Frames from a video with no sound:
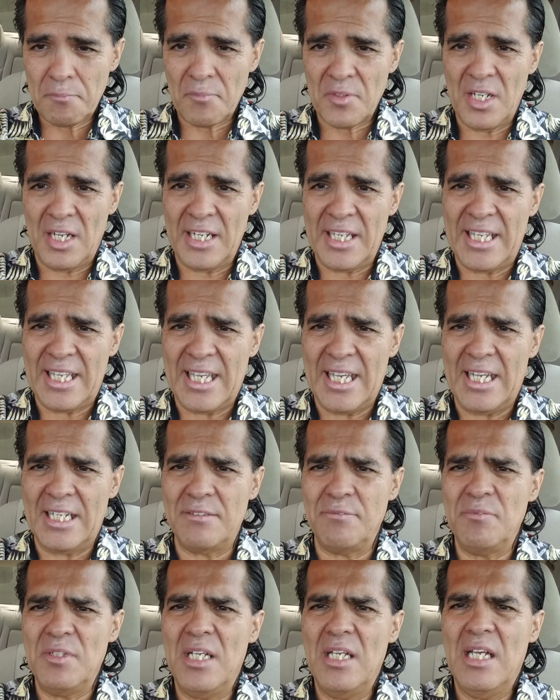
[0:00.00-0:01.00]

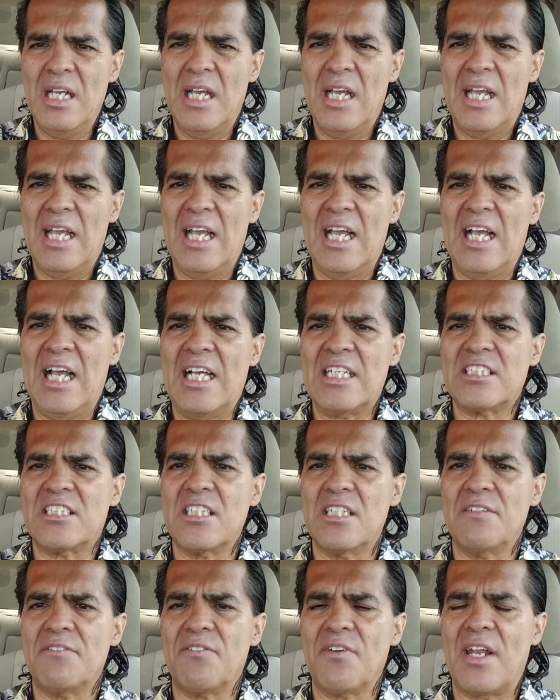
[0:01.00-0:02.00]
again, as
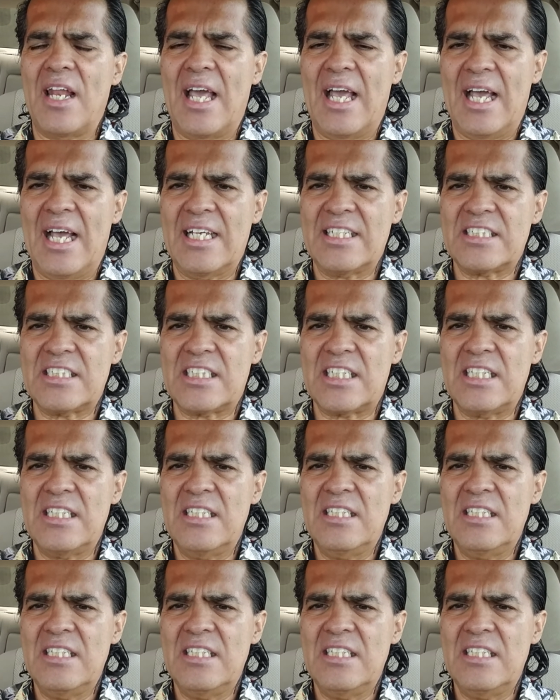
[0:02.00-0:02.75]
of last